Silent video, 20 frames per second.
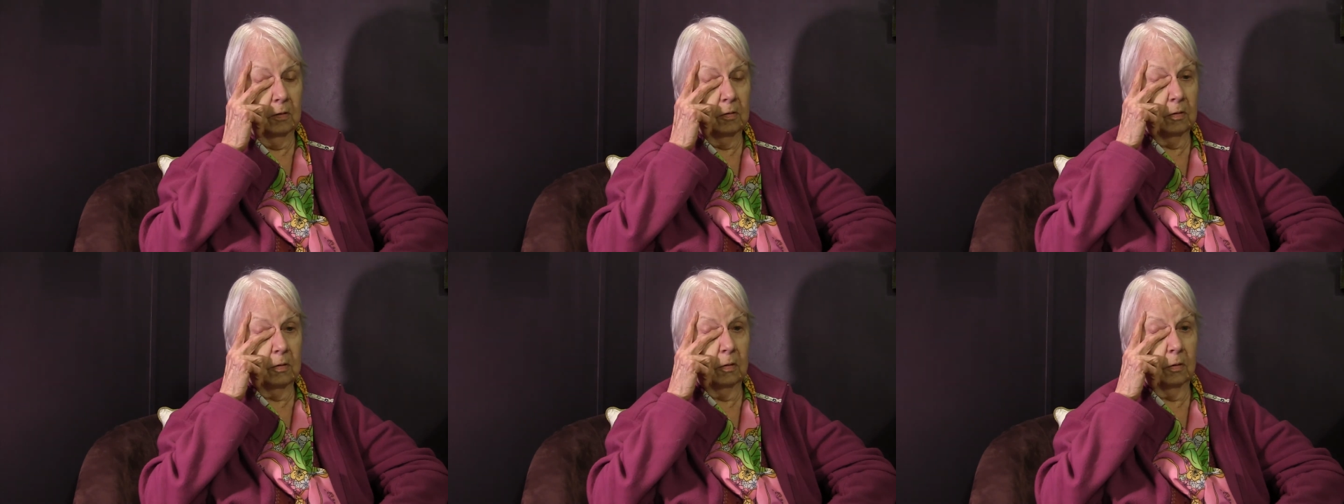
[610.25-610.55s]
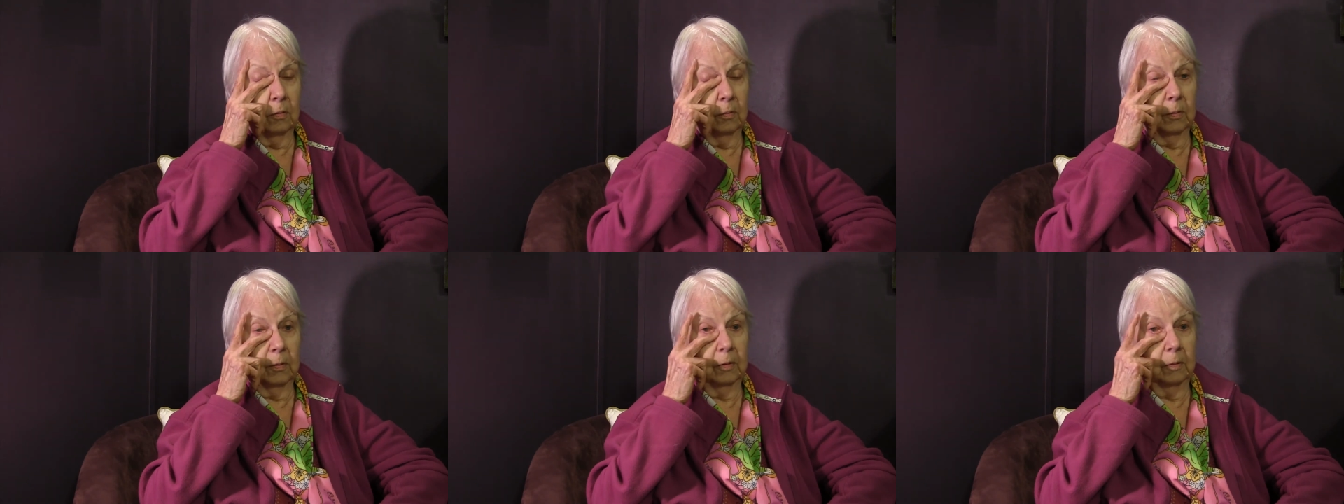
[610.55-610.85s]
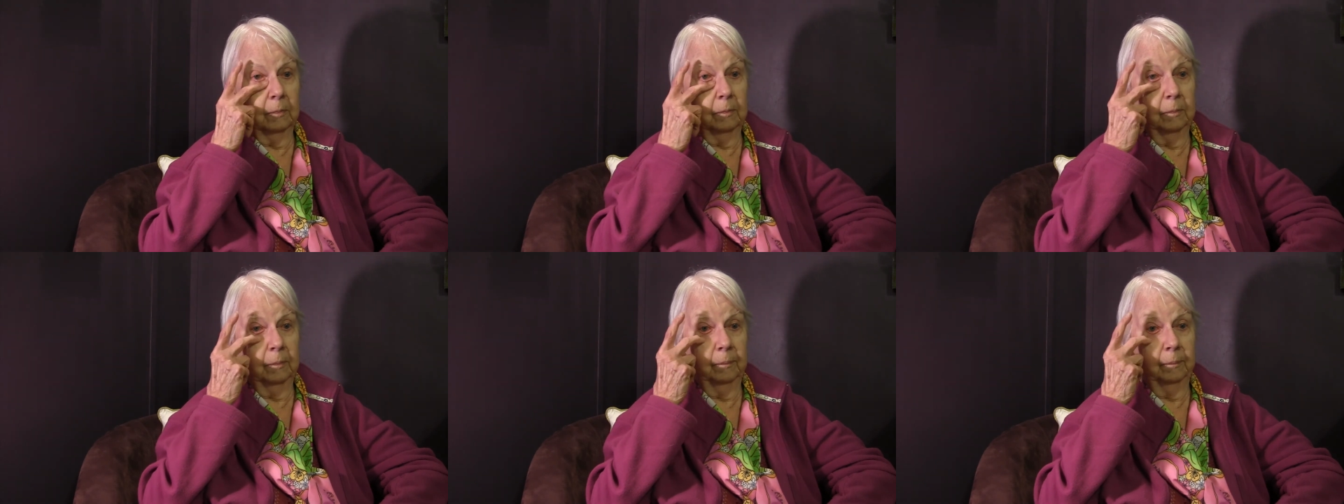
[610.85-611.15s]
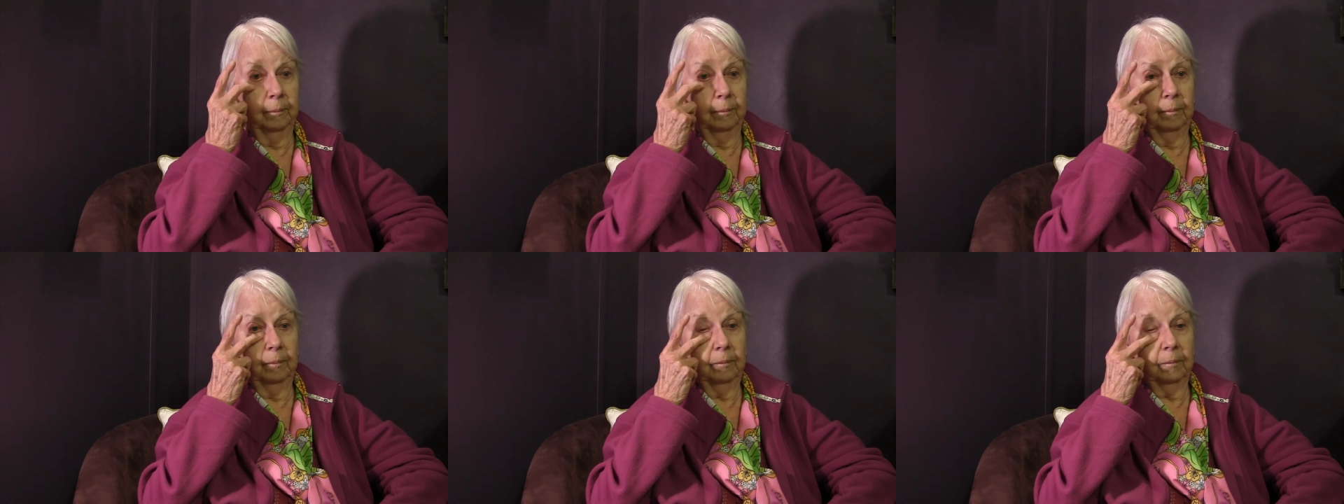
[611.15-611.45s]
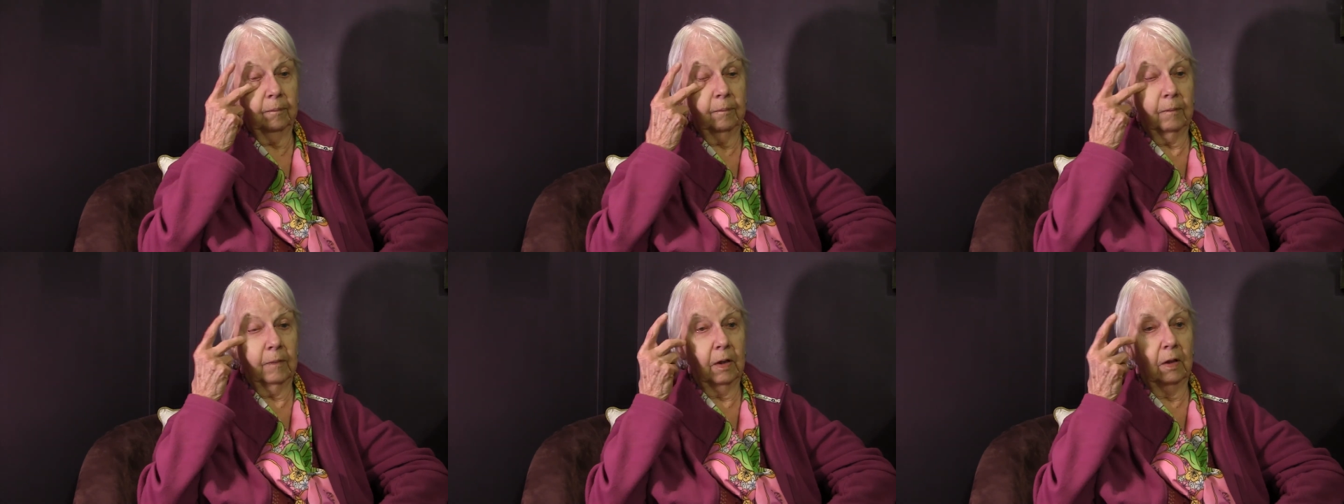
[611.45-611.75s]
so
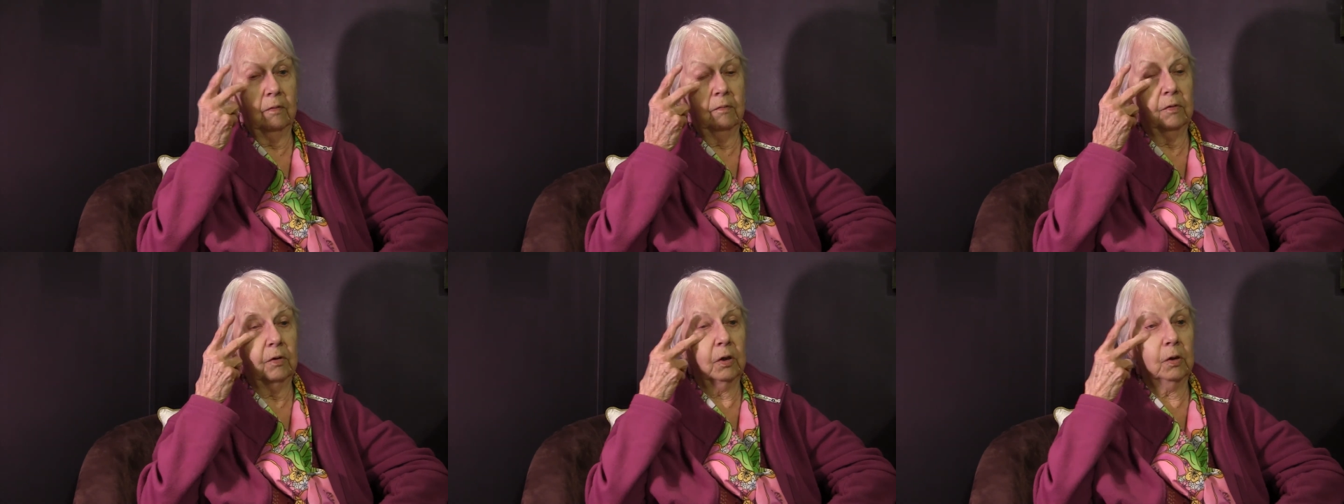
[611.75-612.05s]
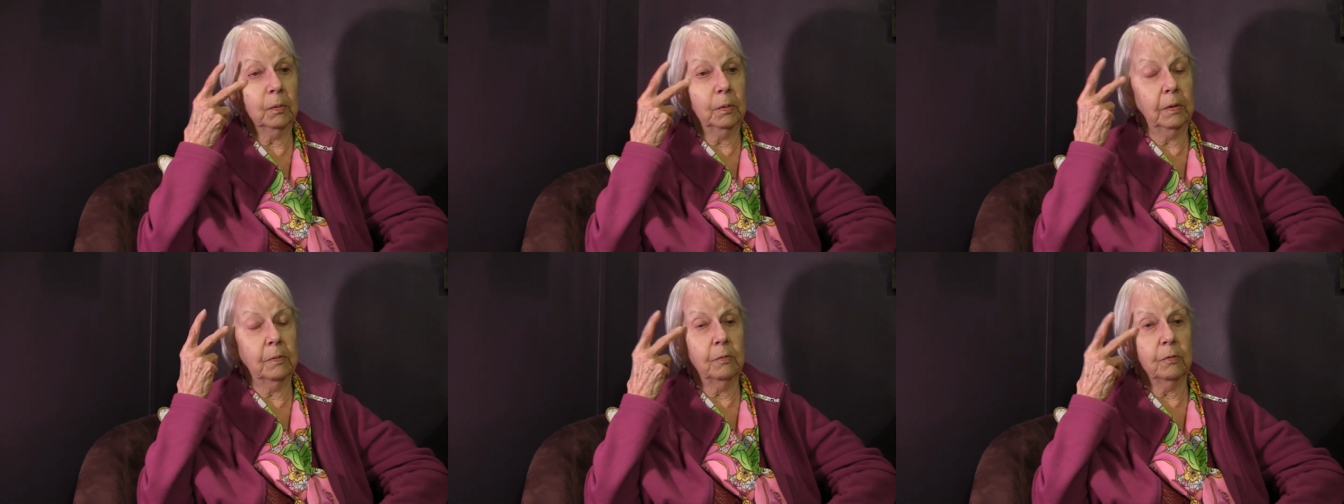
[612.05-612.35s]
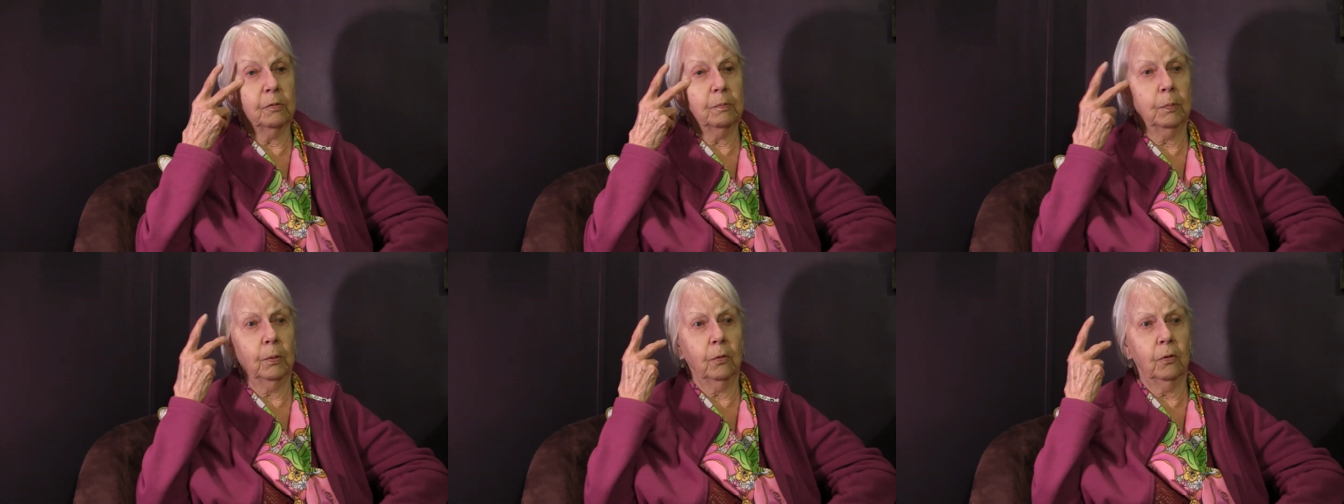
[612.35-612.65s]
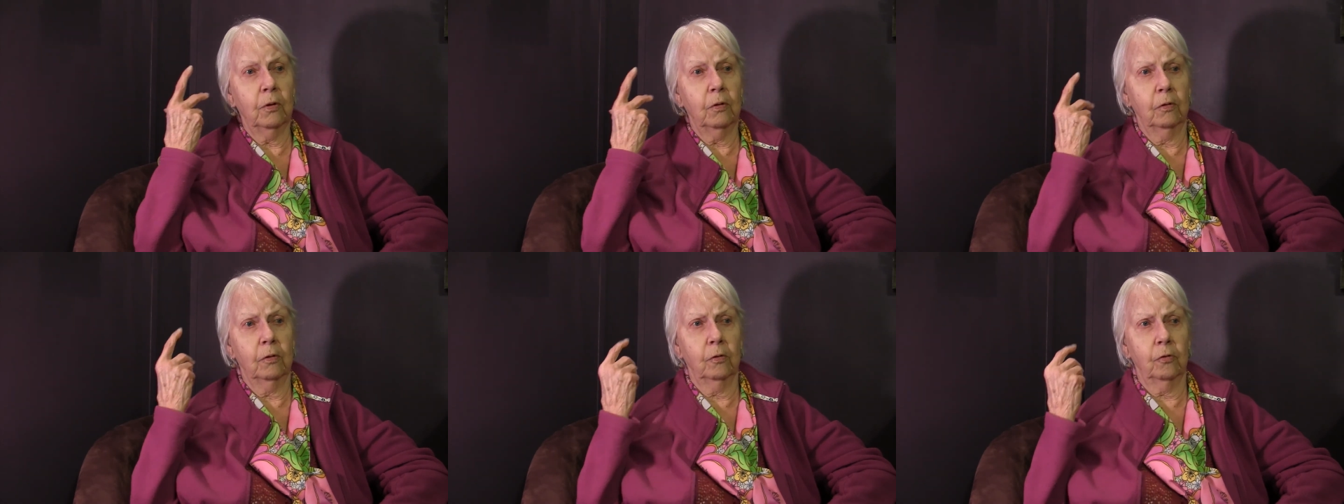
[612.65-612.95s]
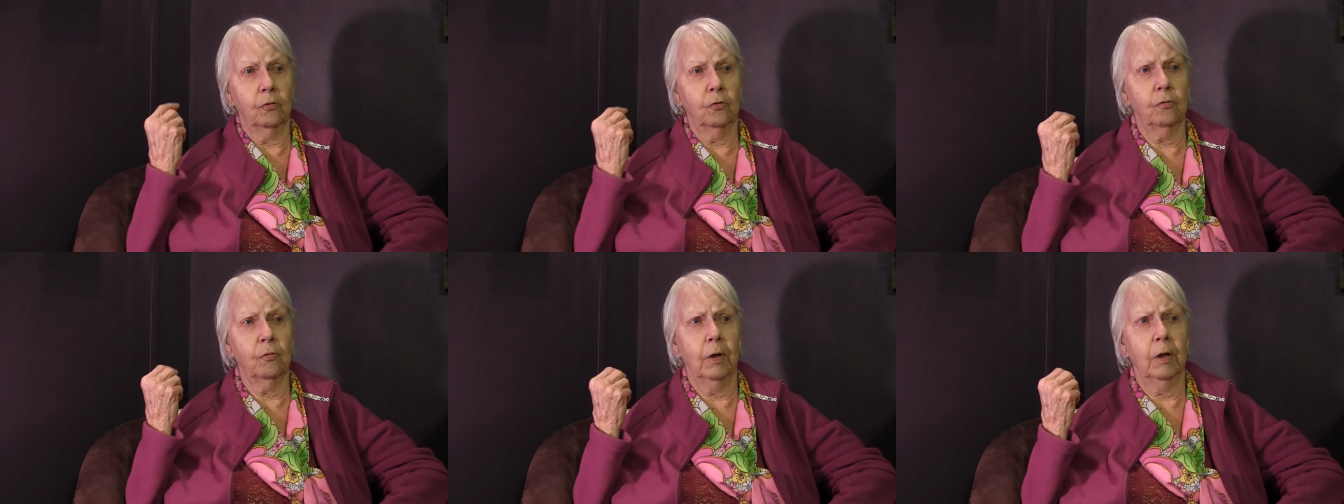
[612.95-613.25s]
even though he was born in
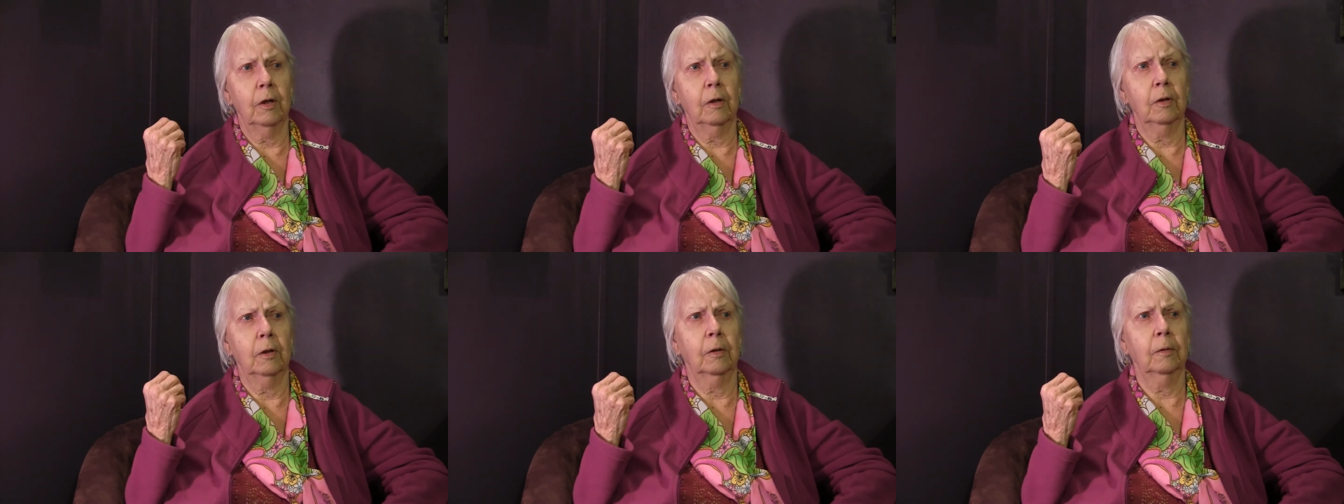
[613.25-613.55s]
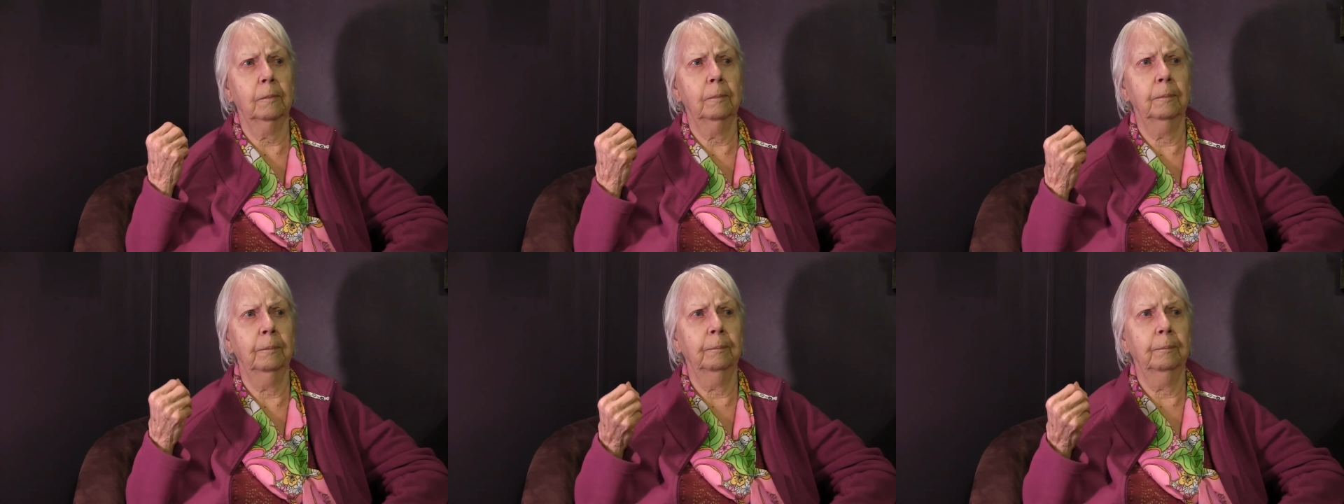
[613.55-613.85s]
Australia.